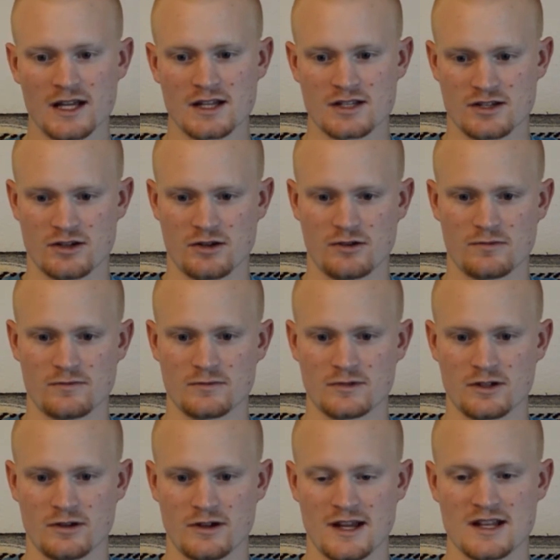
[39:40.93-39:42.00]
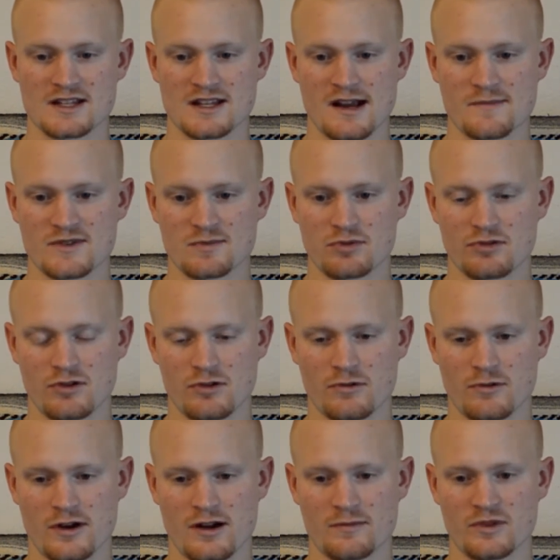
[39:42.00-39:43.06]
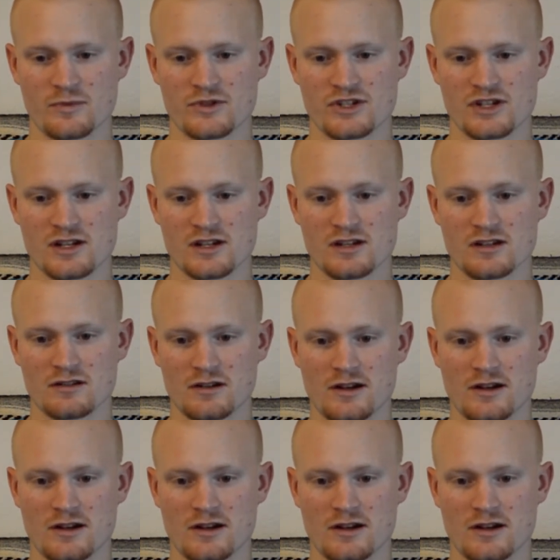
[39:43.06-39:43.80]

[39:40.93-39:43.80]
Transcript: So, enzymes program the machine,